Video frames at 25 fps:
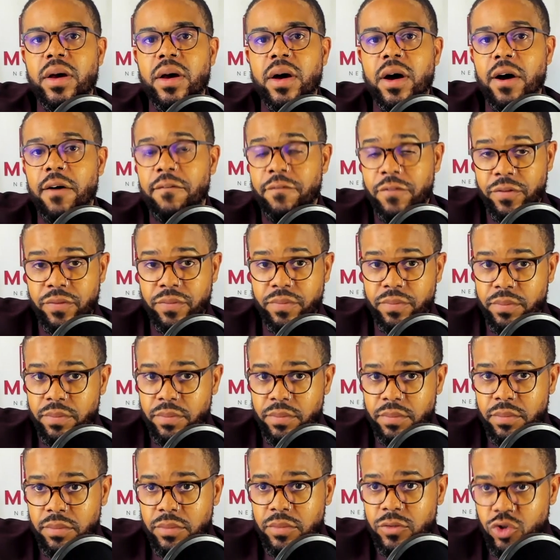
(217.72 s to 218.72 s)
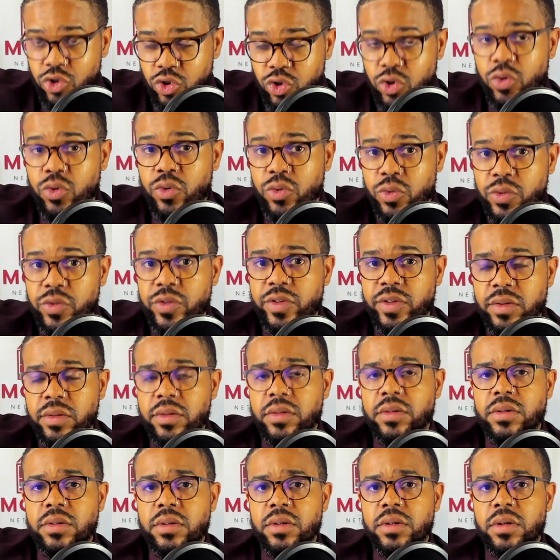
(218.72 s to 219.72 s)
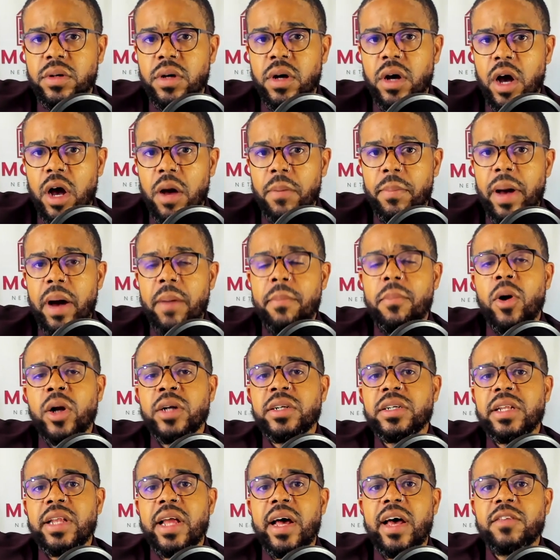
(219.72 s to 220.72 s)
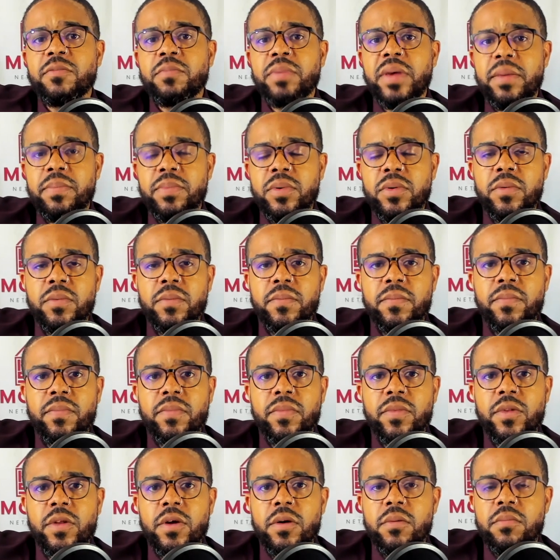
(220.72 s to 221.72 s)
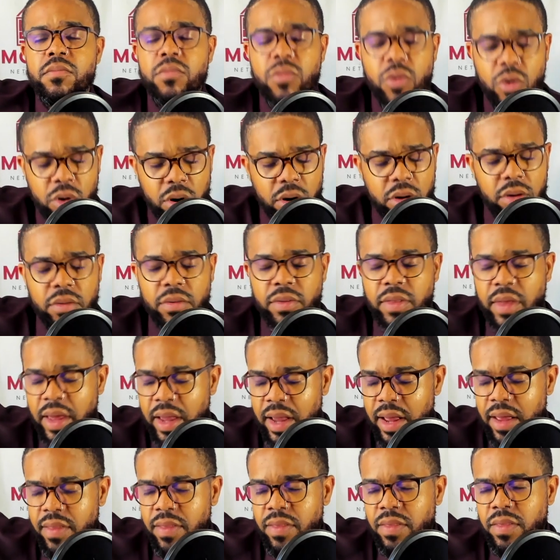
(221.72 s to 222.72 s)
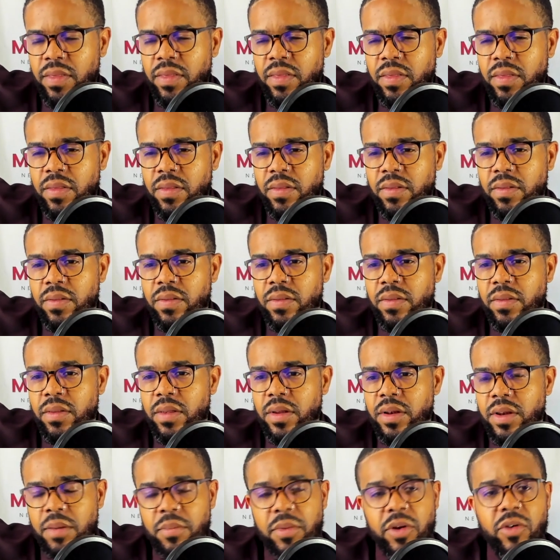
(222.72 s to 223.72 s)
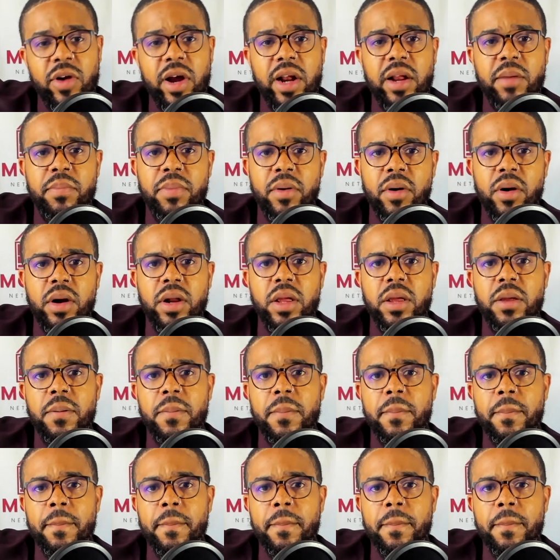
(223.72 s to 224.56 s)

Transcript: of truths about marginalized people more than the Democratic Party.